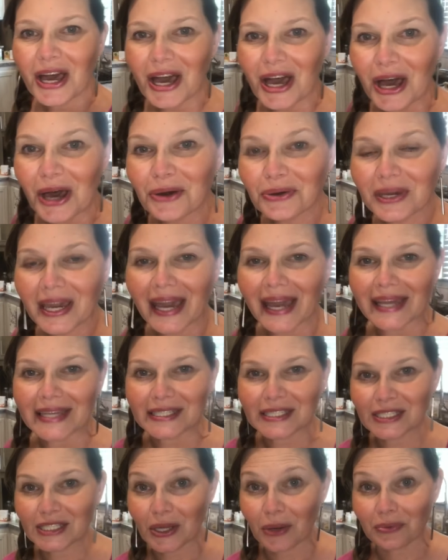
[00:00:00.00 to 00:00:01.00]
Okay,
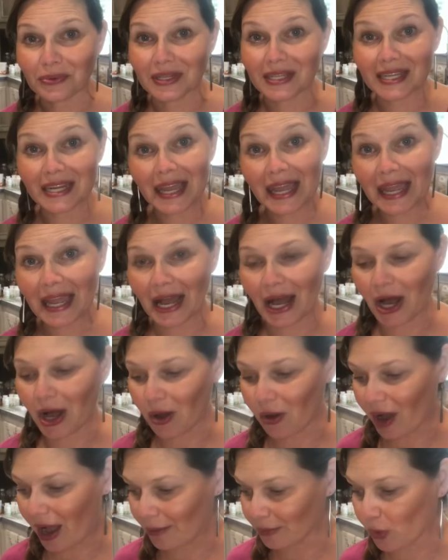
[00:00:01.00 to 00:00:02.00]
so
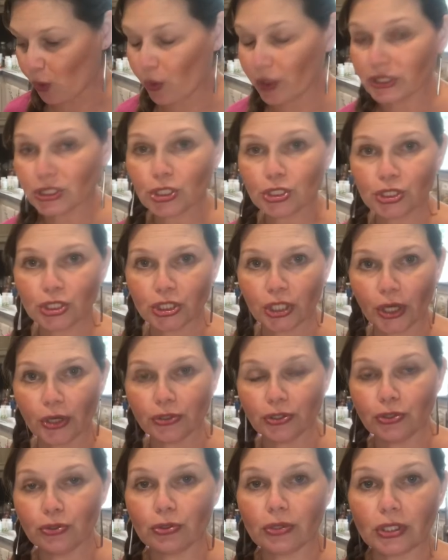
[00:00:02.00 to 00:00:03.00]
now I'm going to show
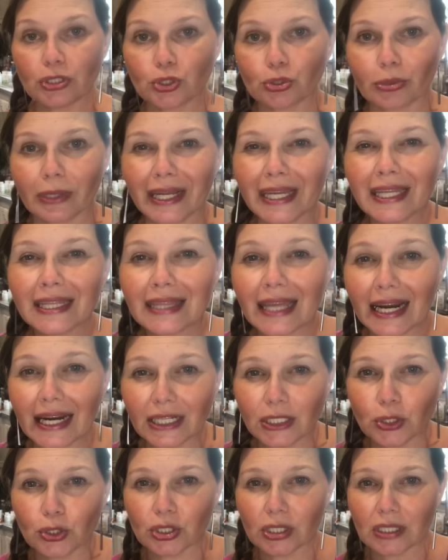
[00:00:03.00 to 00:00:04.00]
you the drink that I
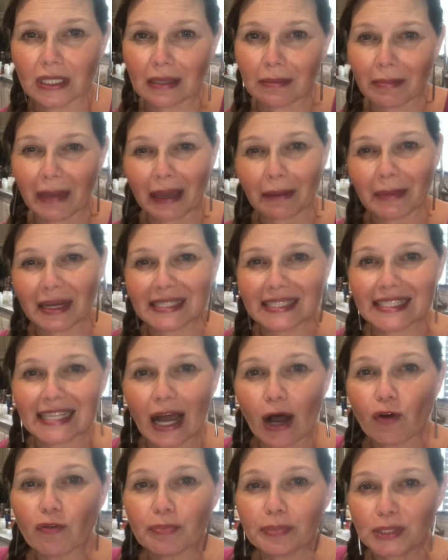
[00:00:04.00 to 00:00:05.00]
usually make
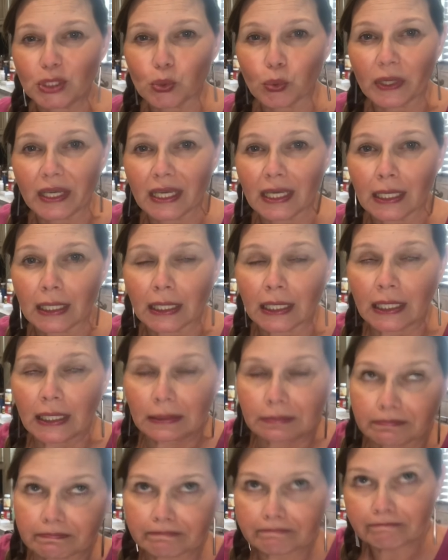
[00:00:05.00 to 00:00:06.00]
myself
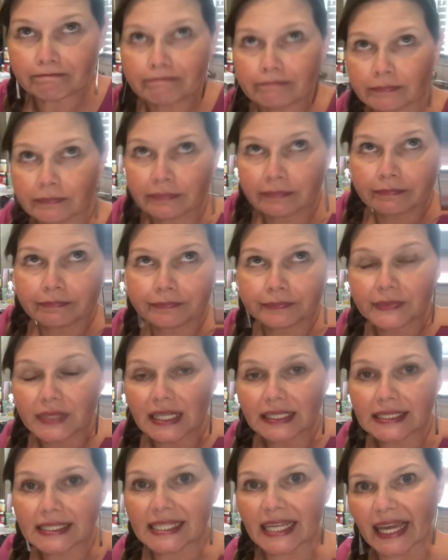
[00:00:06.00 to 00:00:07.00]
between
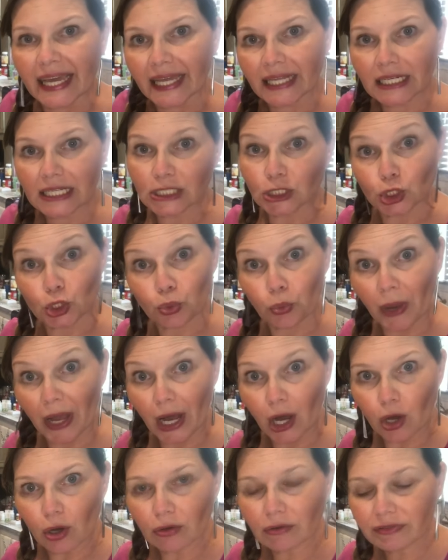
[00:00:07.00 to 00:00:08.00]
10 and
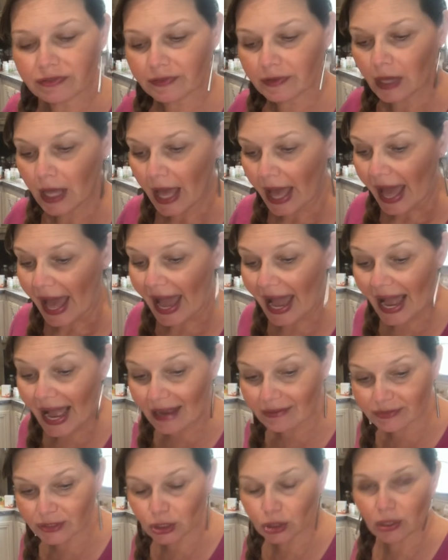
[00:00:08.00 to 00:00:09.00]
12
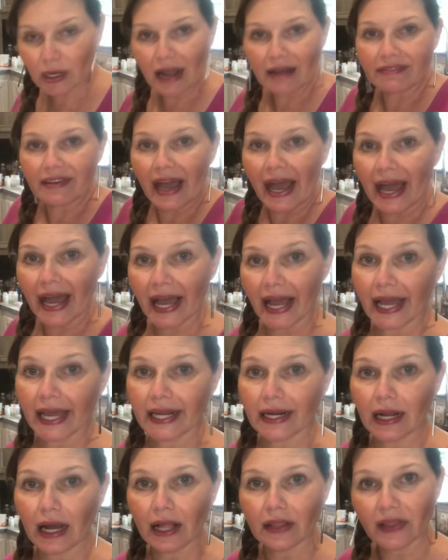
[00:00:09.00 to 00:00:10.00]
after I've had
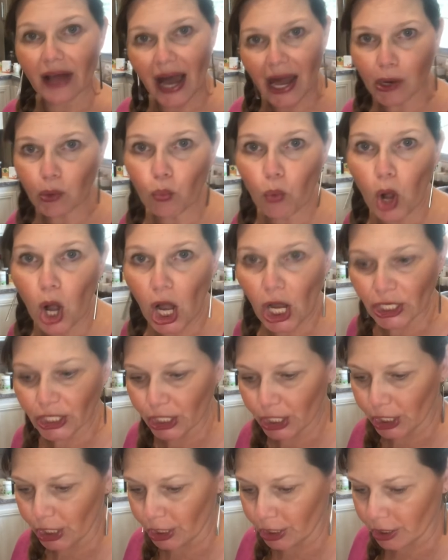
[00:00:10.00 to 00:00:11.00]
a lot of
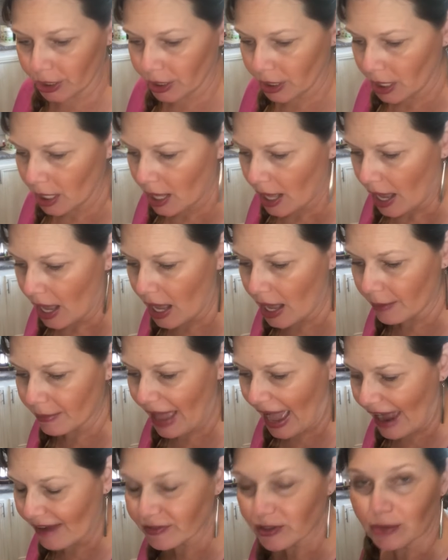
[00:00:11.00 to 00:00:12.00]
water,
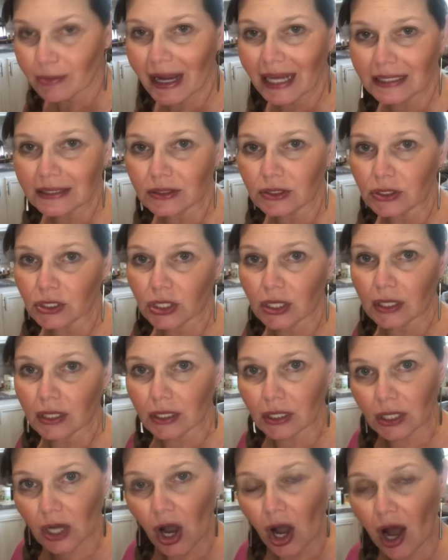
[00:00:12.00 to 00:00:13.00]
after my
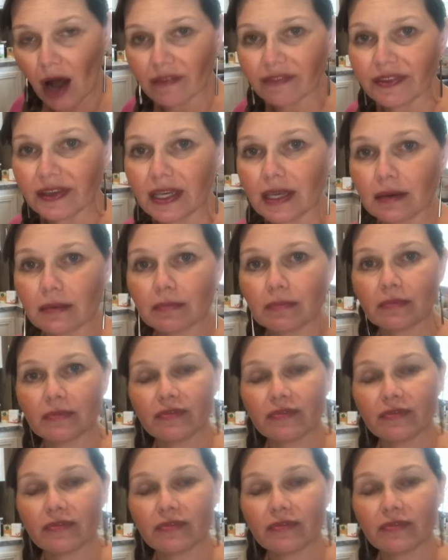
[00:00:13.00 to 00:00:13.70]
coffee.